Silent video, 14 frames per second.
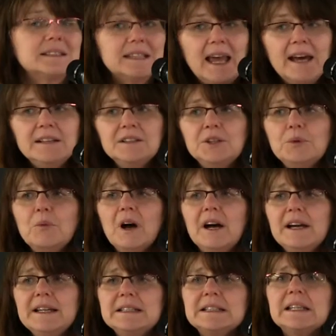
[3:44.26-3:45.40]

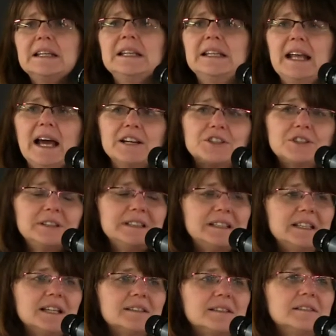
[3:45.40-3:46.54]
Canada-wide, it actually
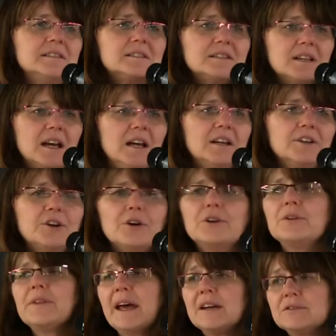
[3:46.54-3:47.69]
doesn't
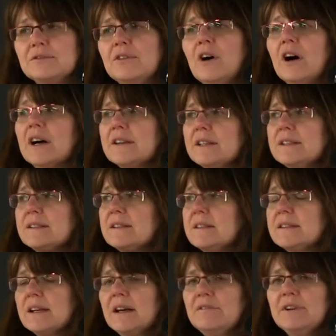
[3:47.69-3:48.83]
go that far. This
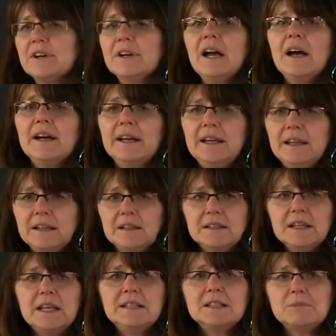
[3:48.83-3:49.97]
is a very high
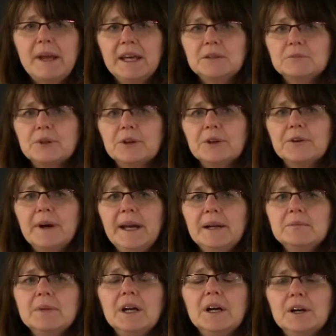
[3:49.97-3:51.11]
in demand
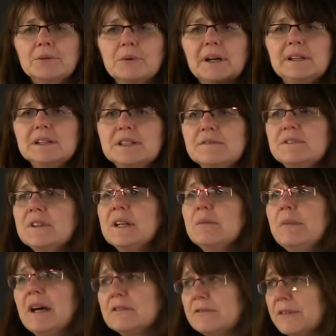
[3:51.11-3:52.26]
program relative to the
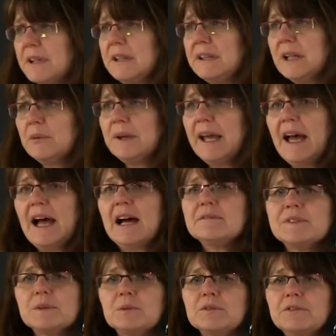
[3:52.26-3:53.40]
amount of funding that we have.
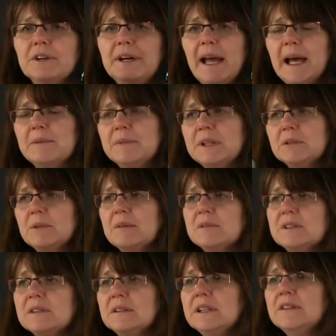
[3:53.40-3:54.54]
So we're very happy to be
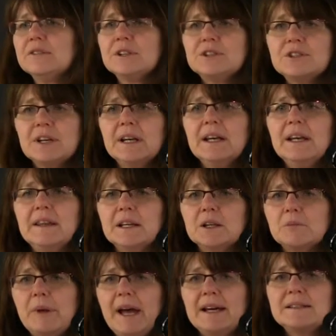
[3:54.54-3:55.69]
able to leverage the
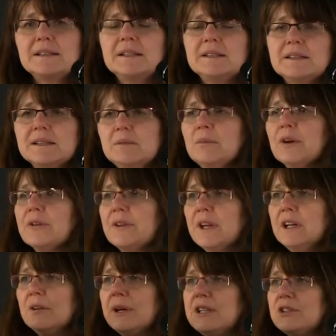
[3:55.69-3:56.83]
capacities in both
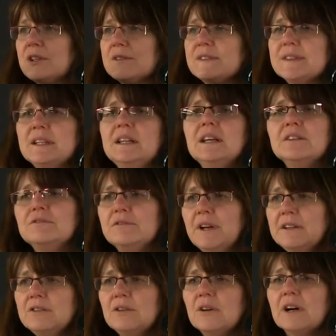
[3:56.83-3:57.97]
NOHFC and
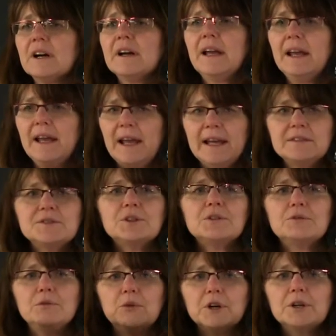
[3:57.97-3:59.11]
FedNor and sort
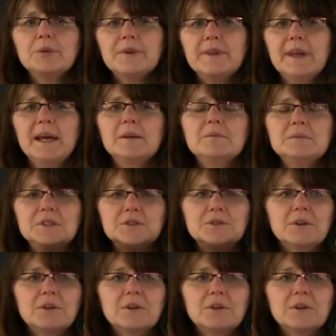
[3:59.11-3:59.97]
of work with them to